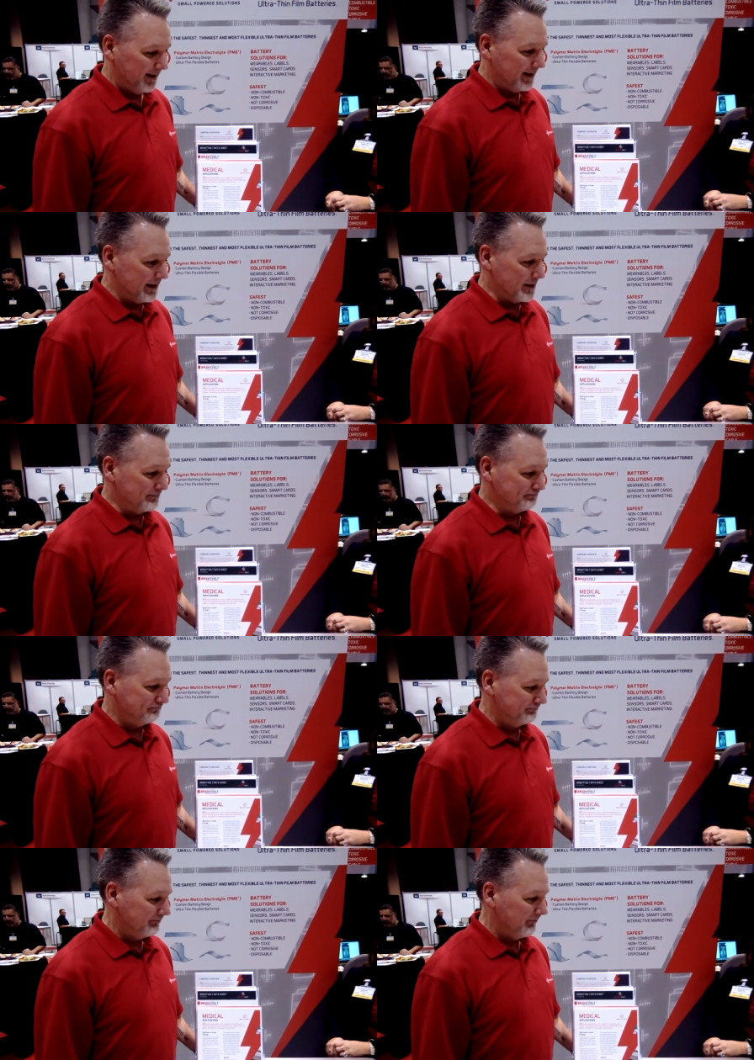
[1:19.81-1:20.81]
Um,
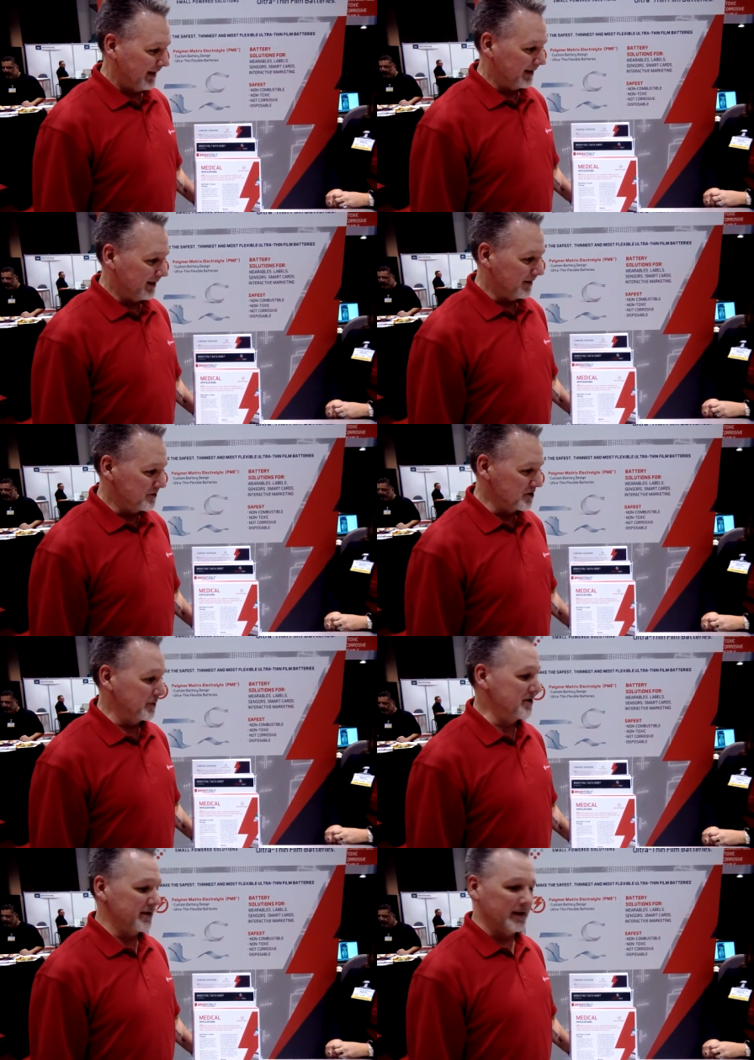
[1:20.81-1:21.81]
just
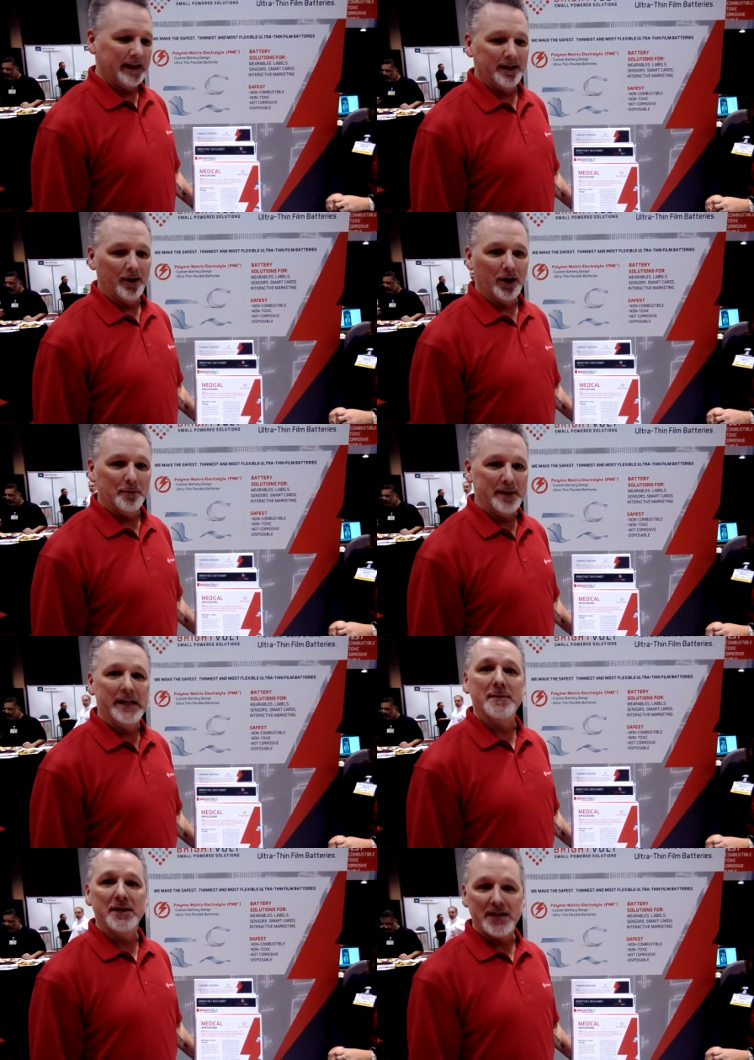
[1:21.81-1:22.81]
recently, our
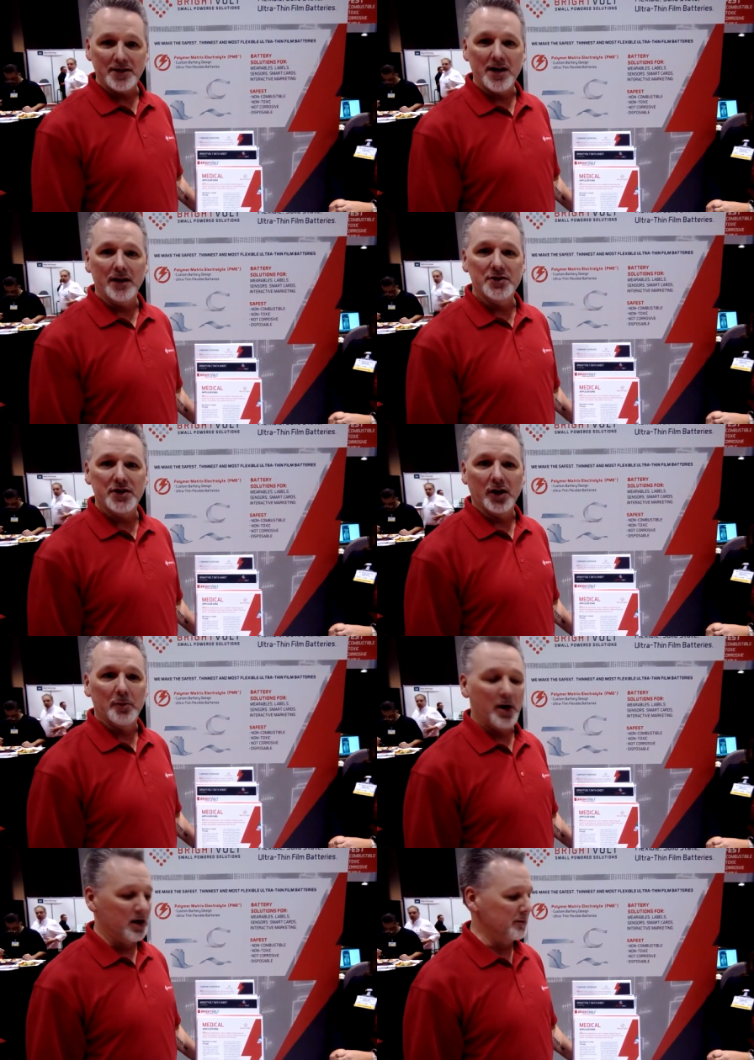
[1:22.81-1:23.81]
PME technology, our
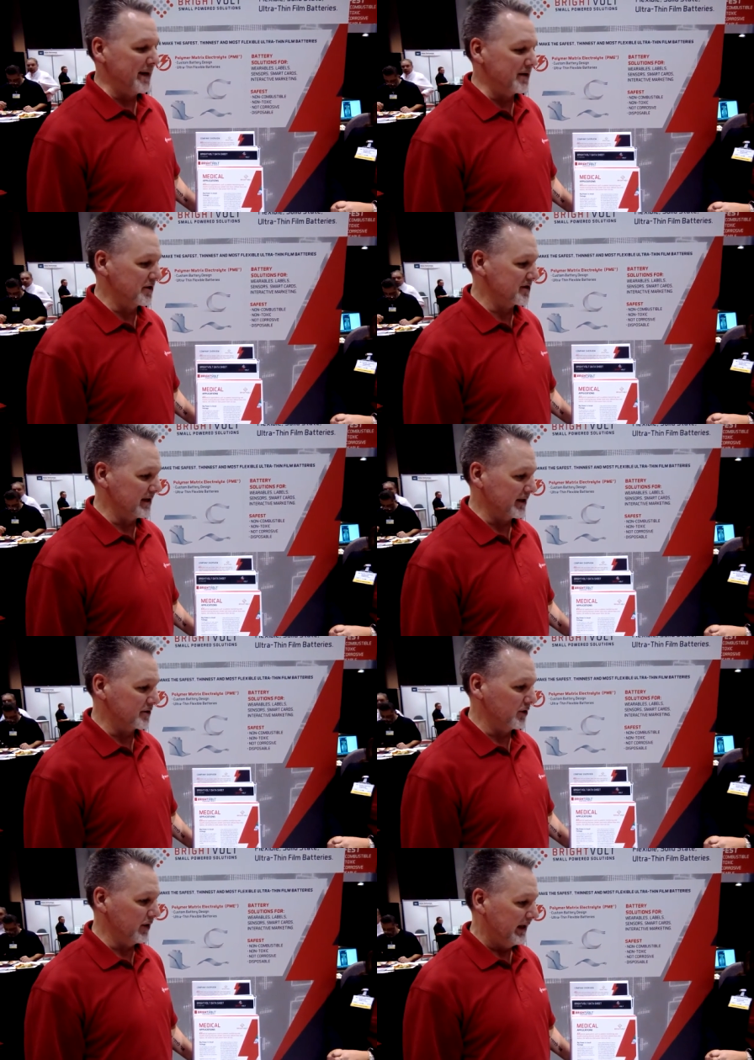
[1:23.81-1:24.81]
polymer matrix
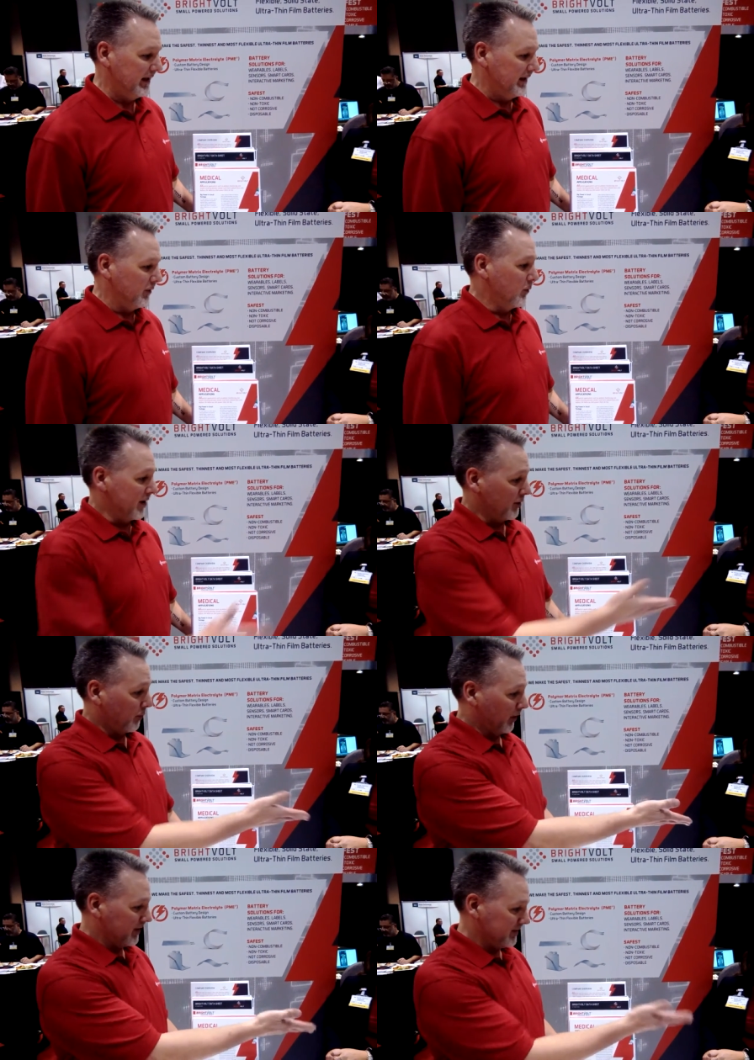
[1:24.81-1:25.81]
electrode, won an
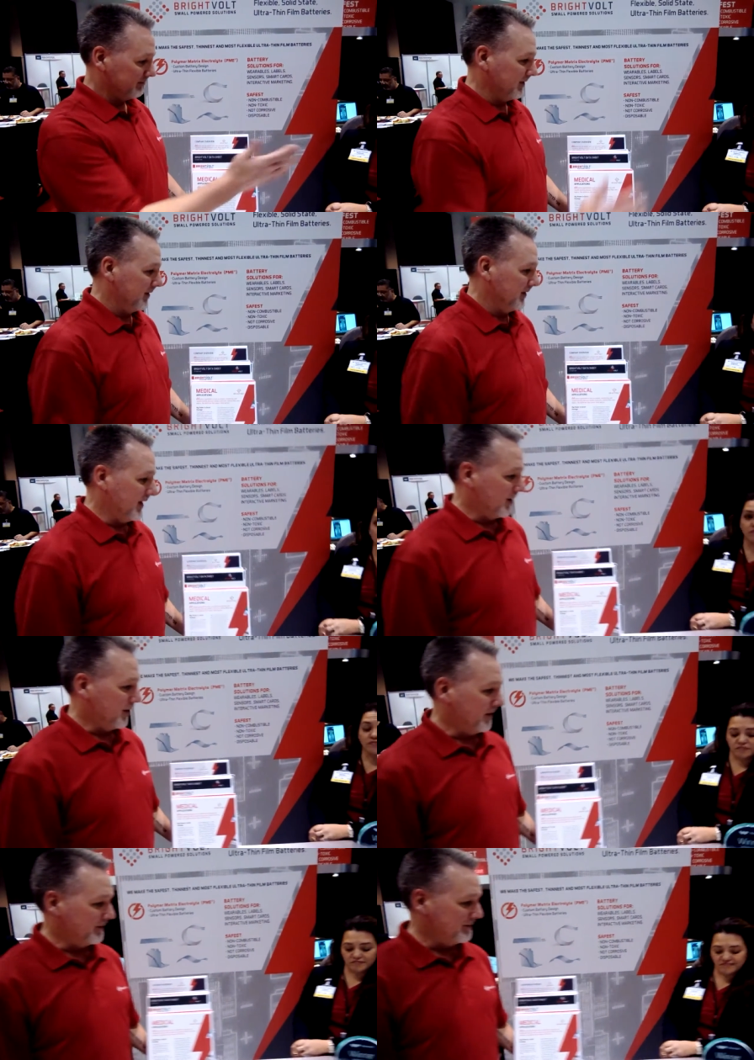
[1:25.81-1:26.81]
award. Uh,
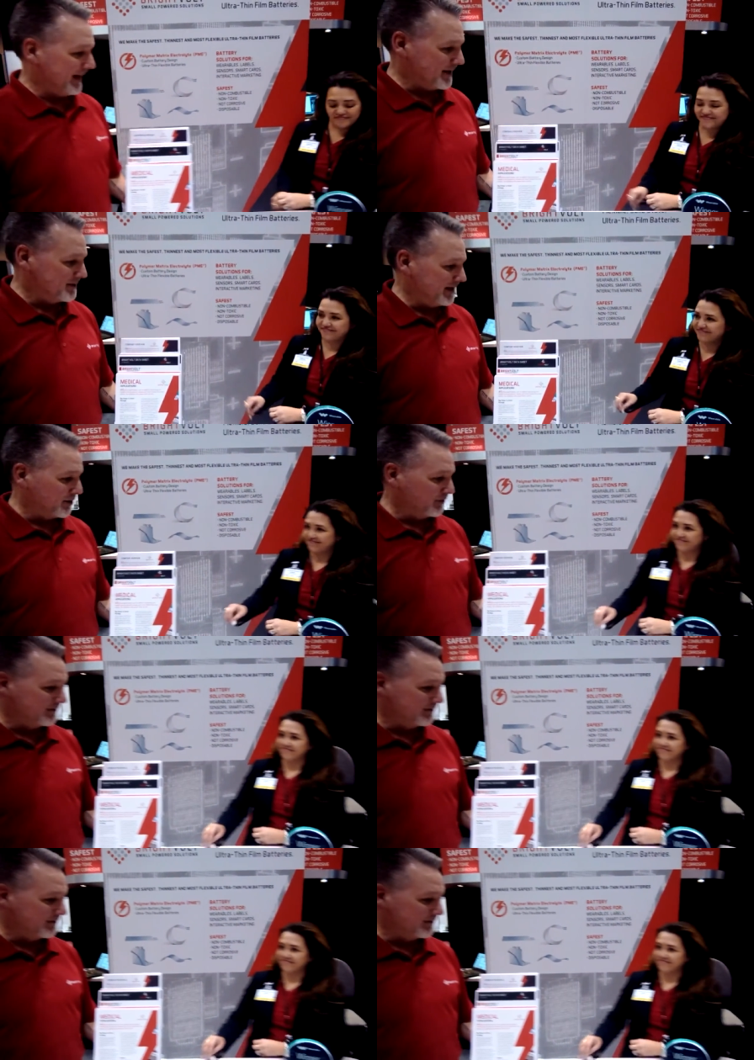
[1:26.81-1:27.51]
and I don't know,